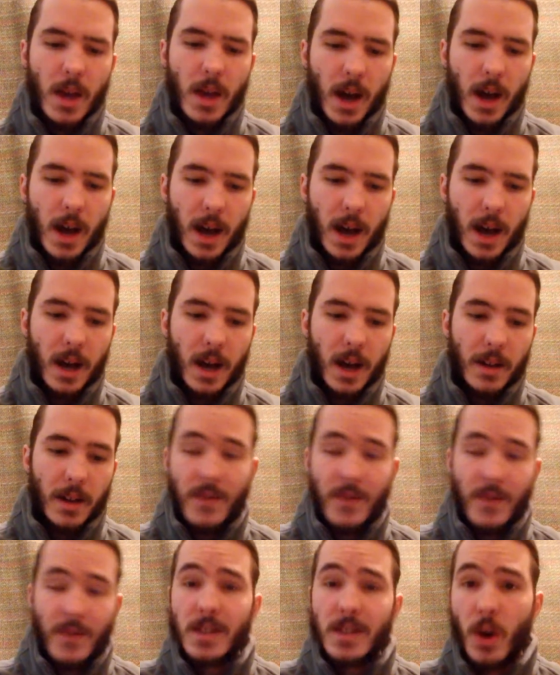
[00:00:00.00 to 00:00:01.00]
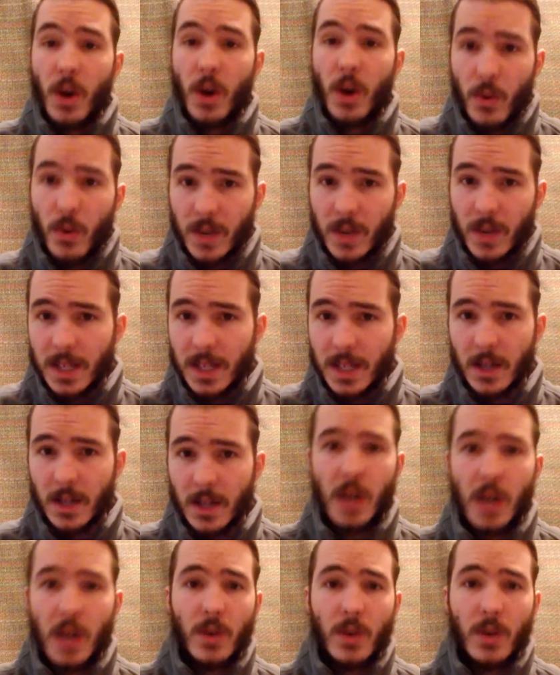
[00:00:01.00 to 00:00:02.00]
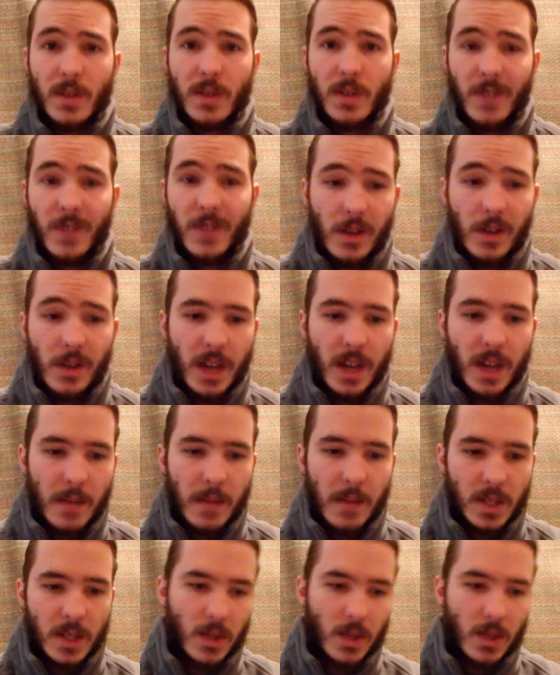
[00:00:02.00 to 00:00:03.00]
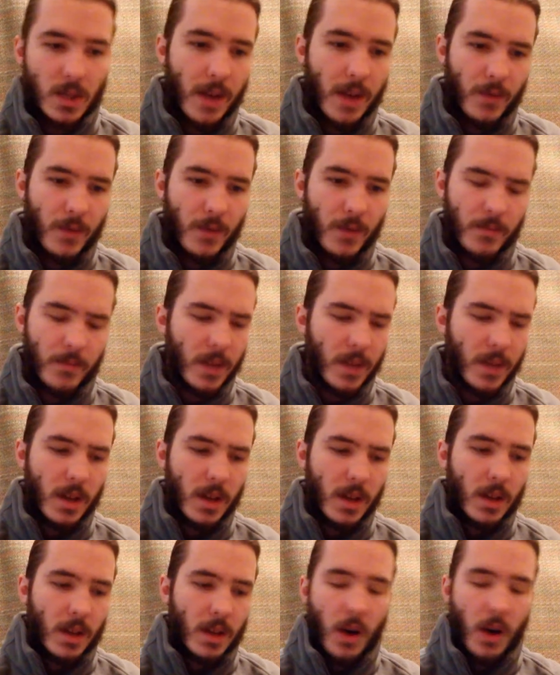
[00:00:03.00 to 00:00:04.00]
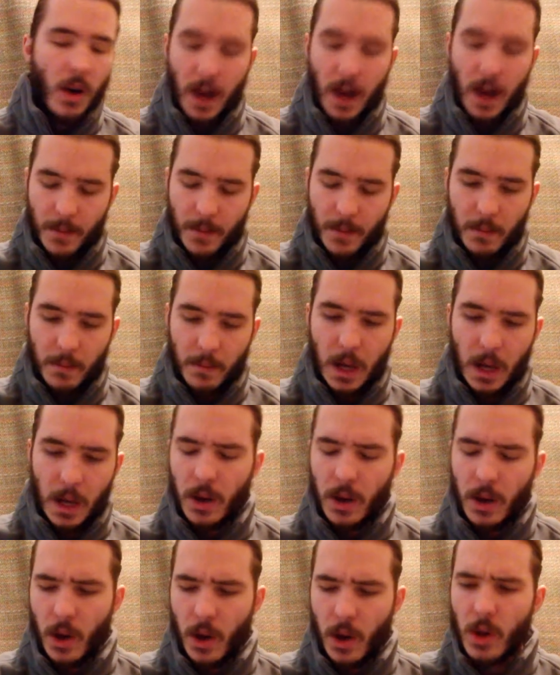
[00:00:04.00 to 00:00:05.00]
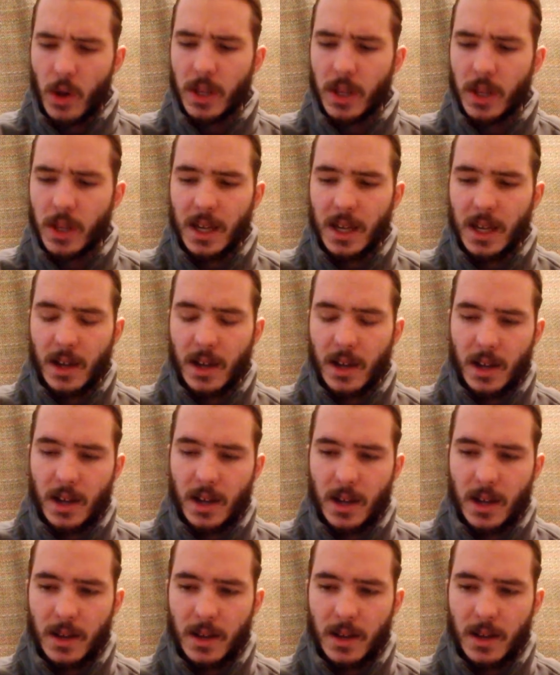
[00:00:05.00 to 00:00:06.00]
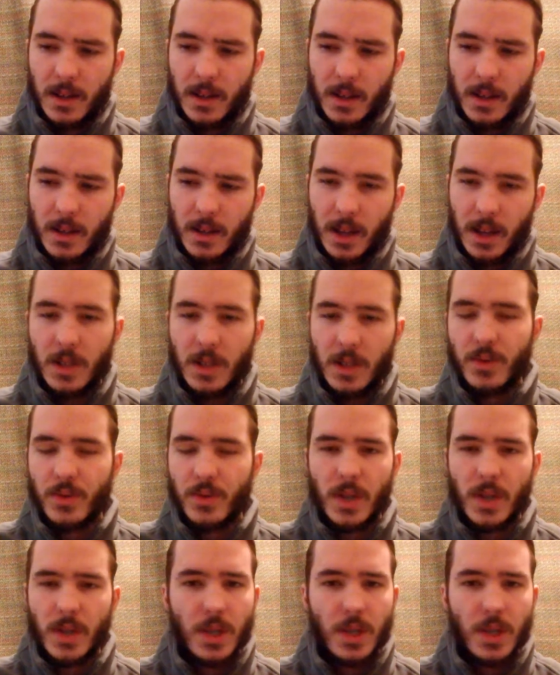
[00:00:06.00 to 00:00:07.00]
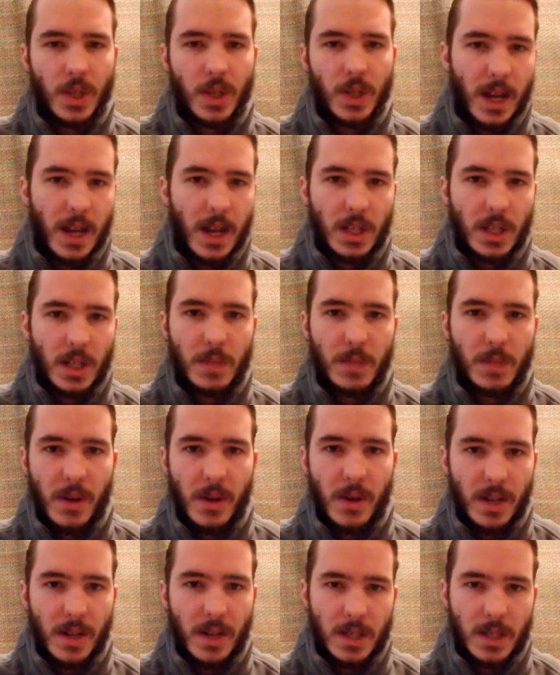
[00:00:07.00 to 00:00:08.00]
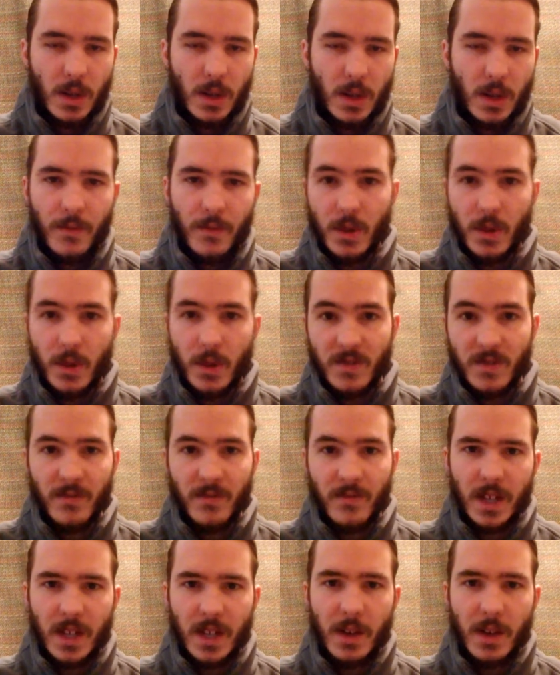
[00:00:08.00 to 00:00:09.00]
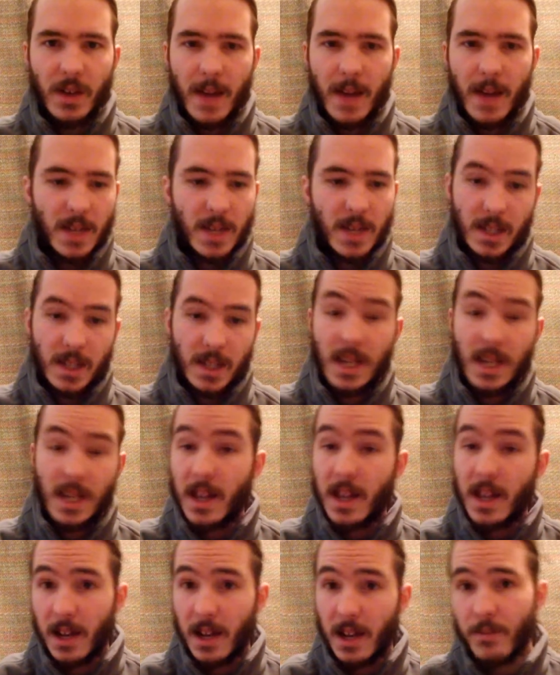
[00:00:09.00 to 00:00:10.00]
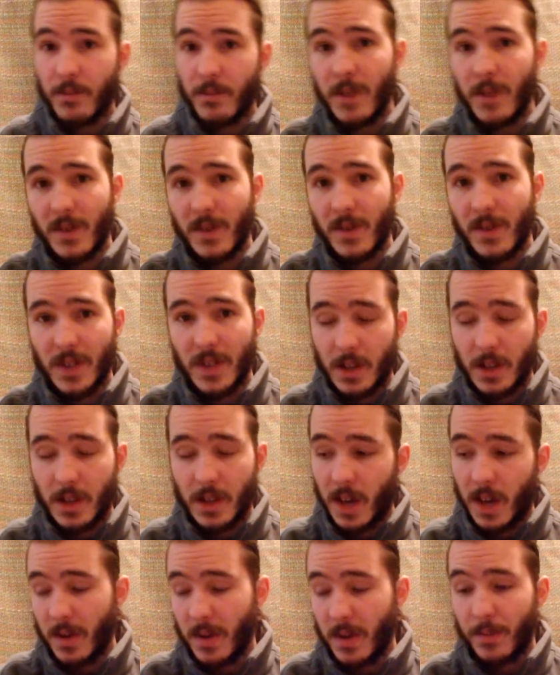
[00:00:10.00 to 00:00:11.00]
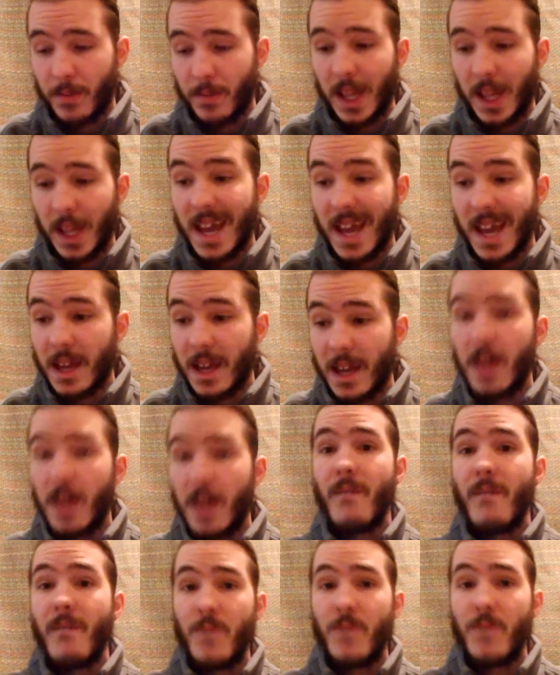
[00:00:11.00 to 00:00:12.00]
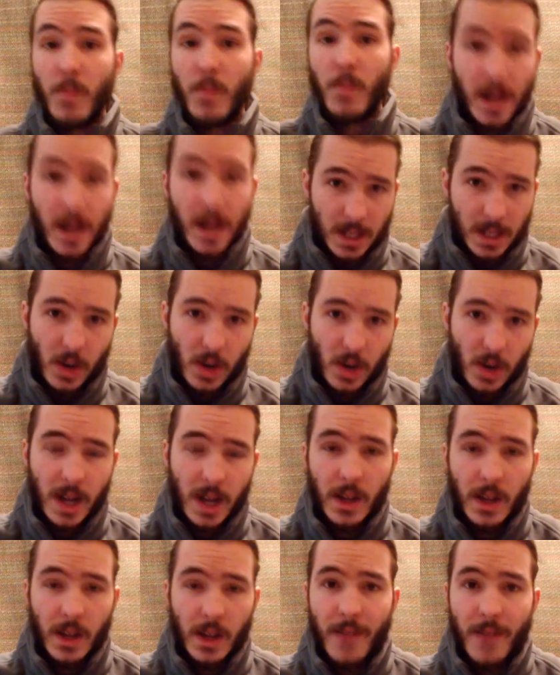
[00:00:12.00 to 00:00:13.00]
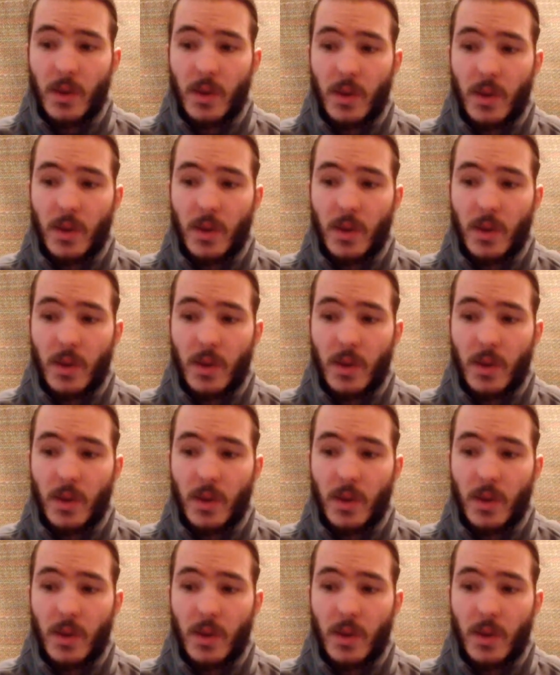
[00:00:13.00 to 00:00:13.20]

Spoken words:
In fact, the whole reason I got into video games, aside from my early introduction and experience of those video games, as I said in previous videos, I've been playing for my entire life,